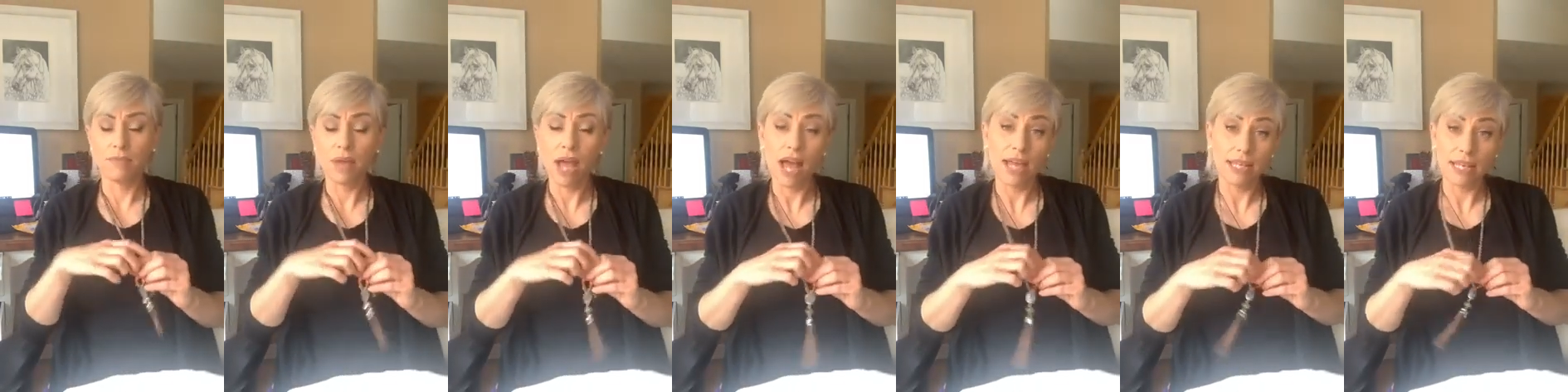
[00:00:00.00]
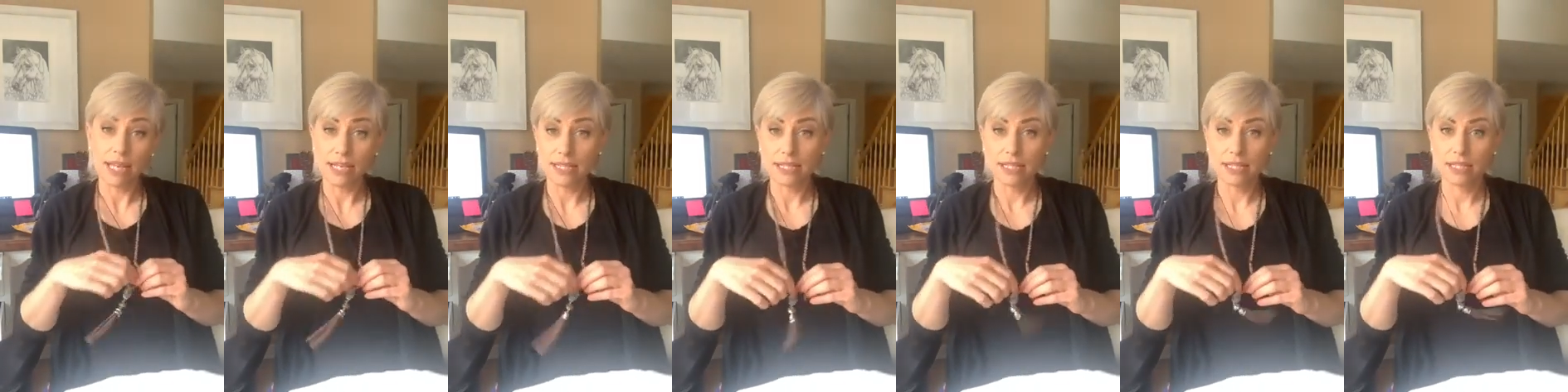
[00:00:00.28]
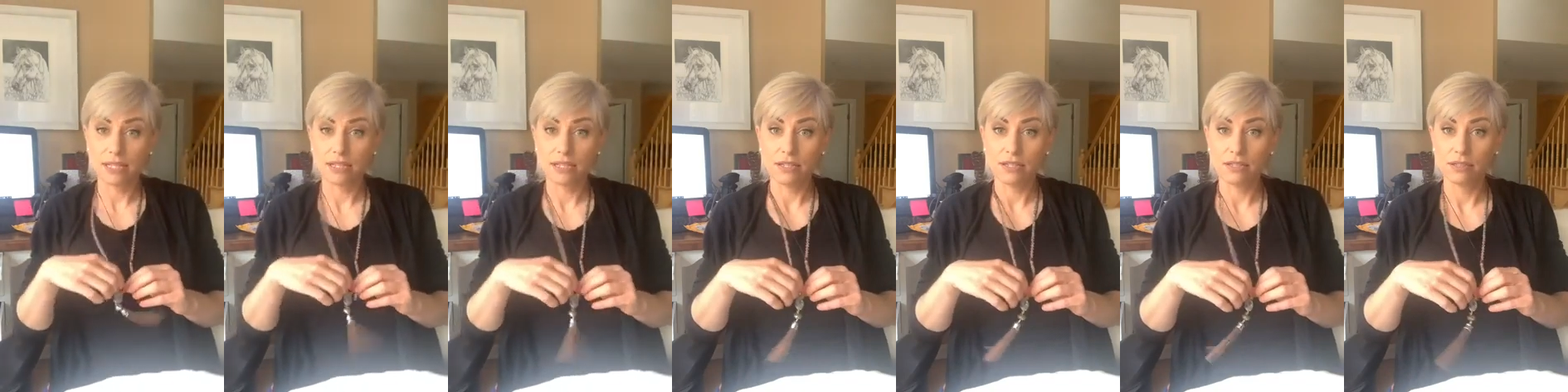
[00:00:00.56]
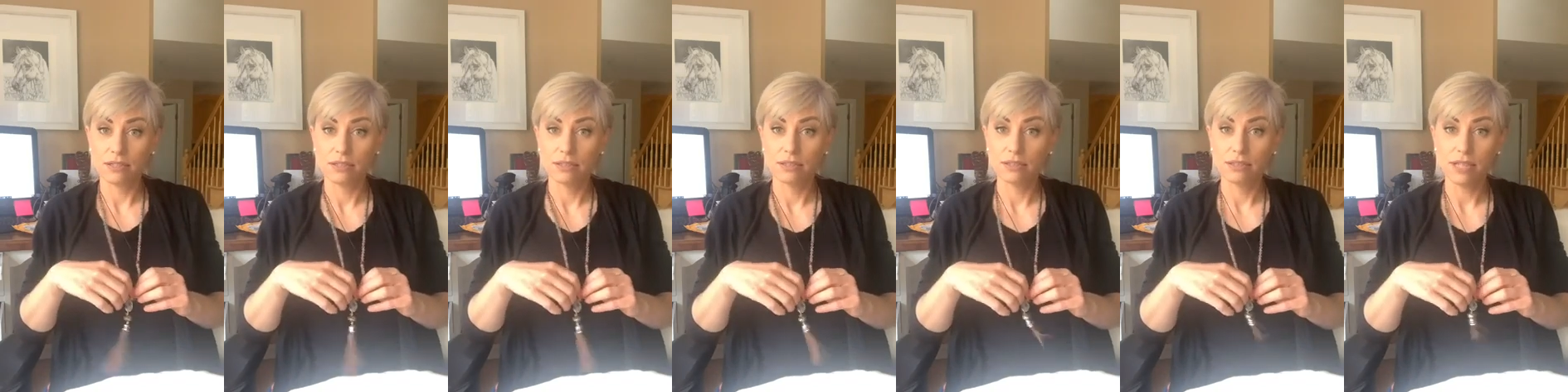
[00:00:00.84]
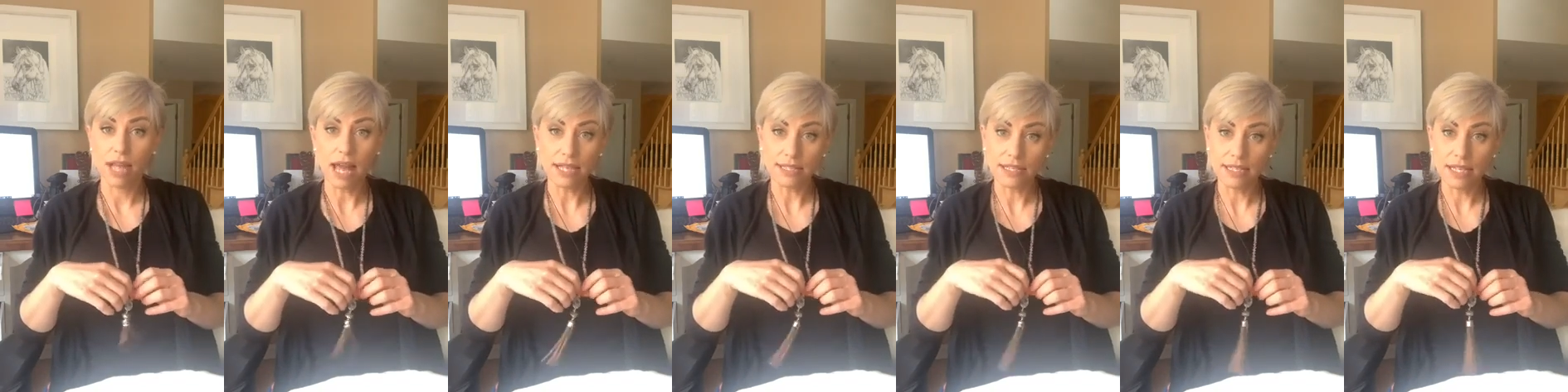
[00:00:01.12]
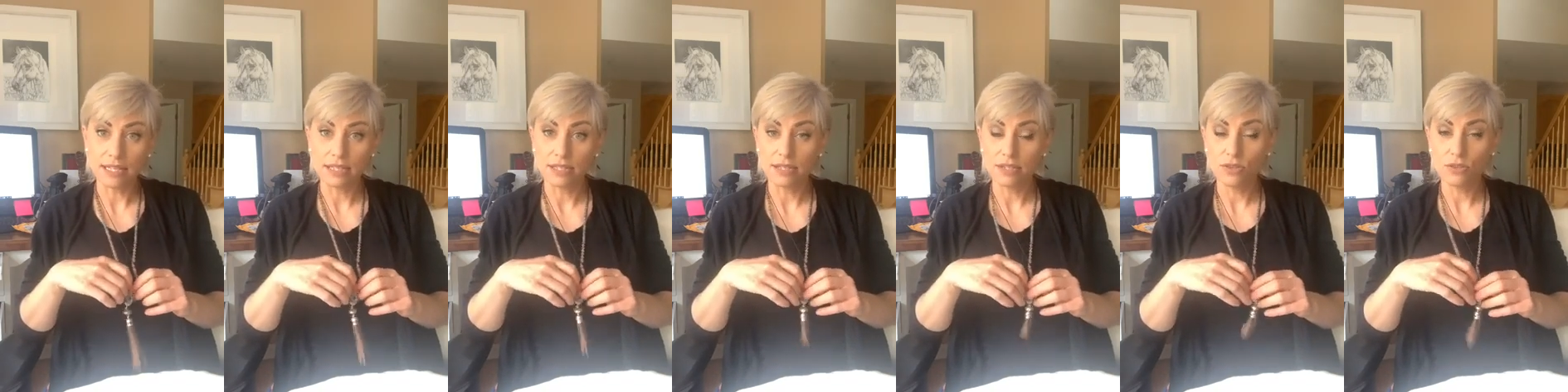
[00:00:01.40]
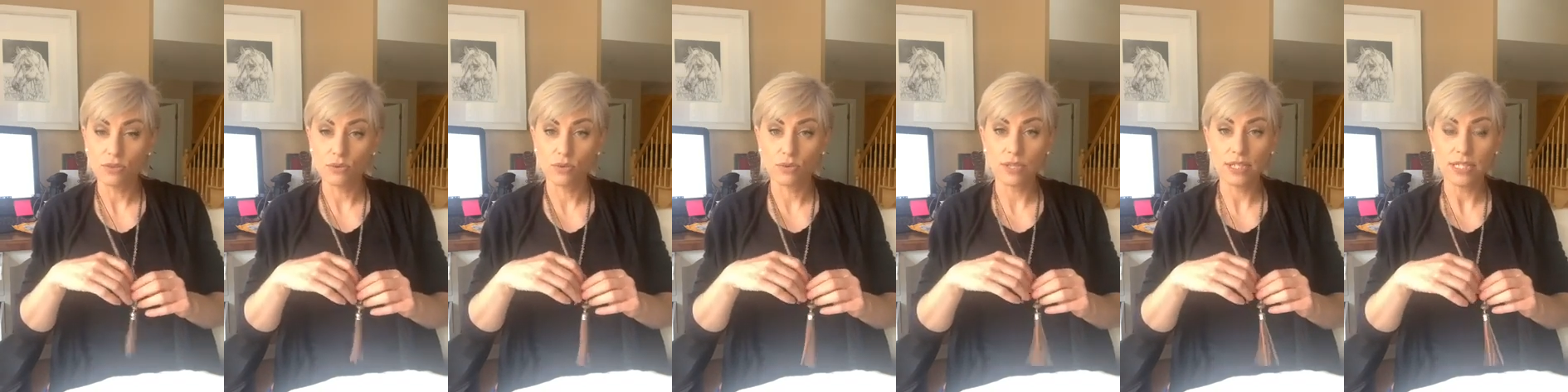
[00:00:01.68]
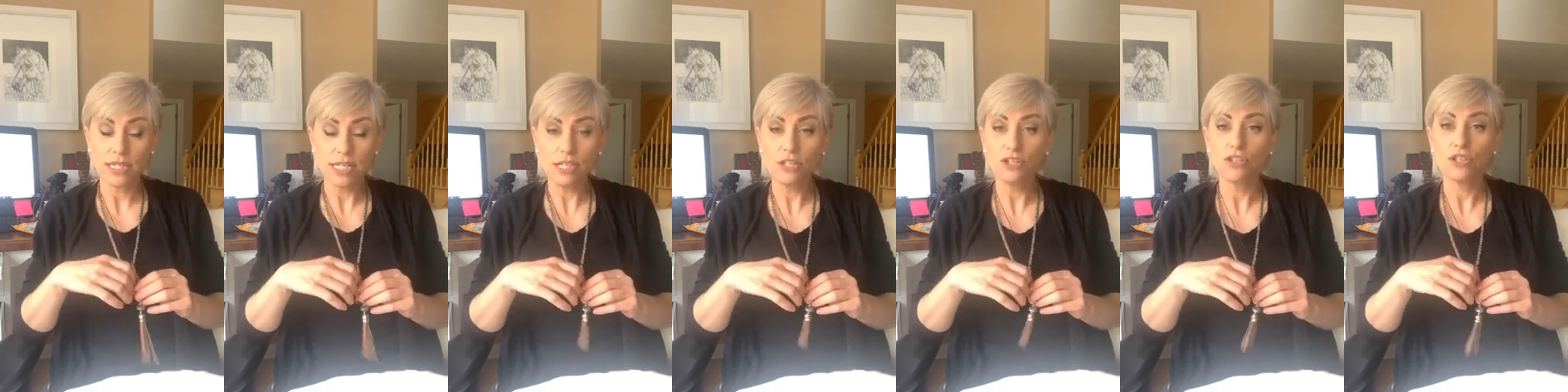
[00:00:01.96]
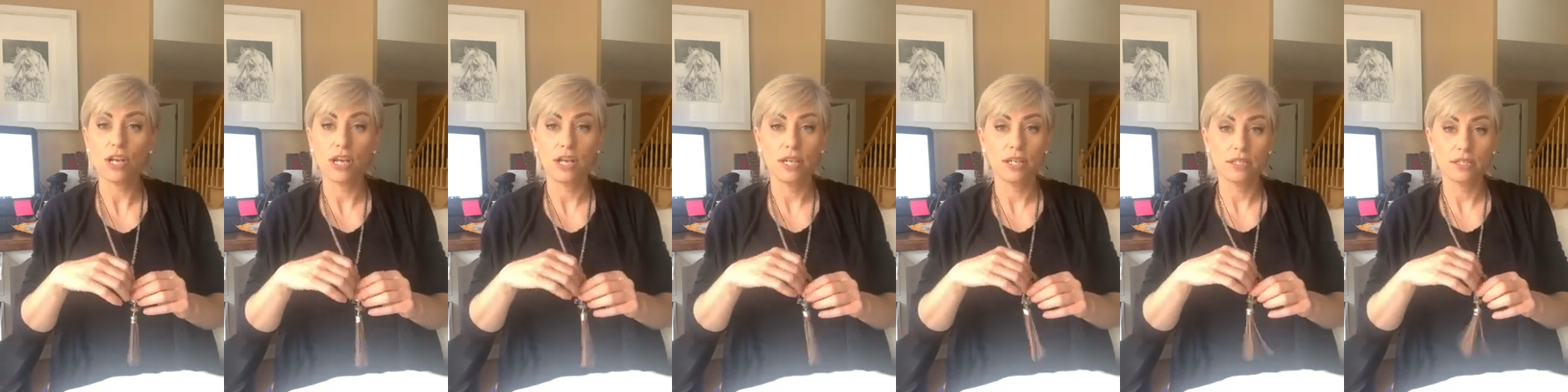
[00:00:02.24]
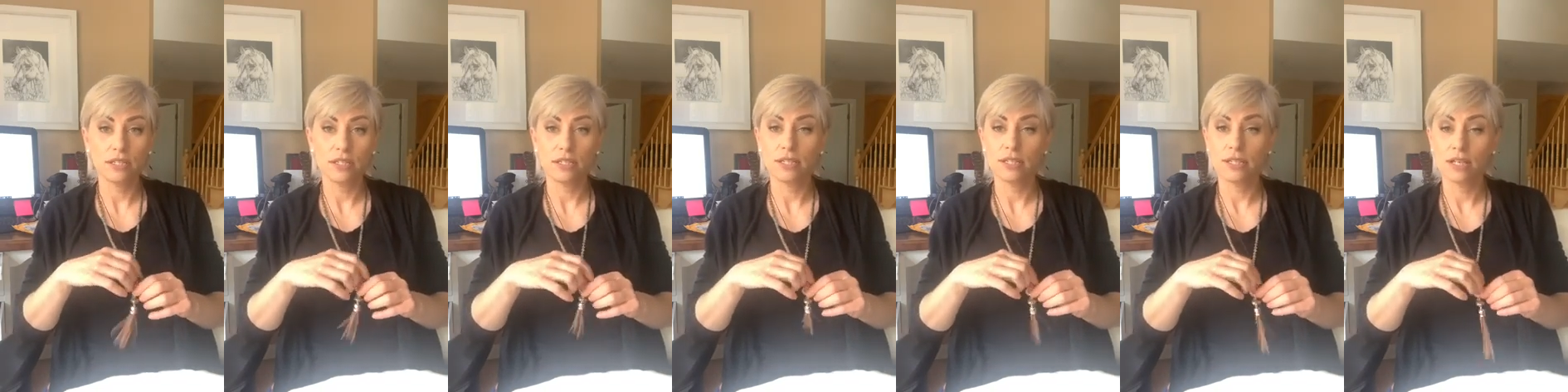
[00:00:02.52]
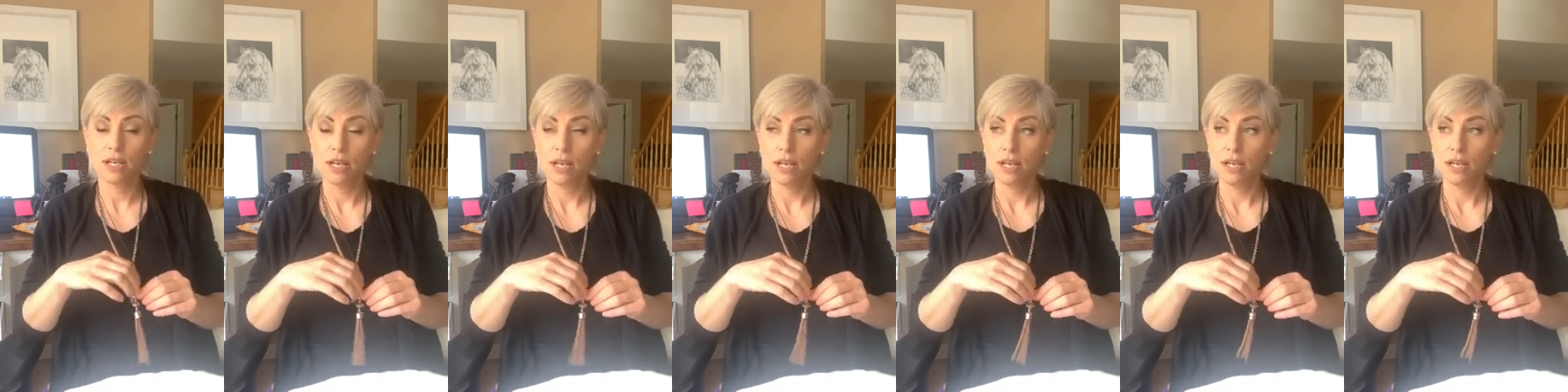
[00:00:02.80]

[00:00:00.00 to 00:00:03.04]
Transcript: guess, lessons or teachings